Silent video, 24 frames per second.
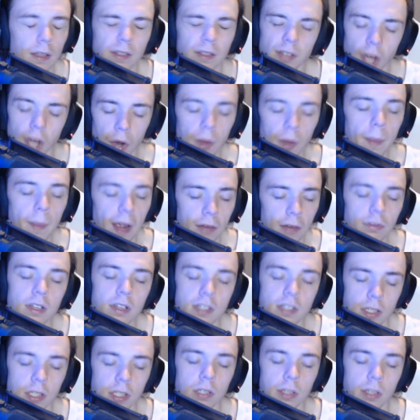No, the main
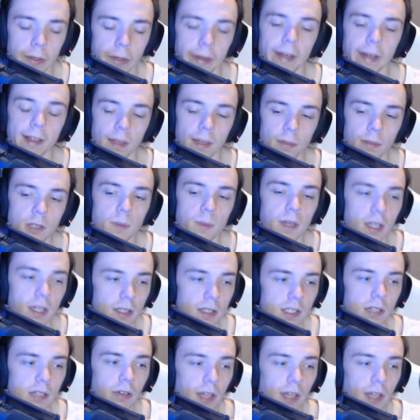reason you don't like them is because they're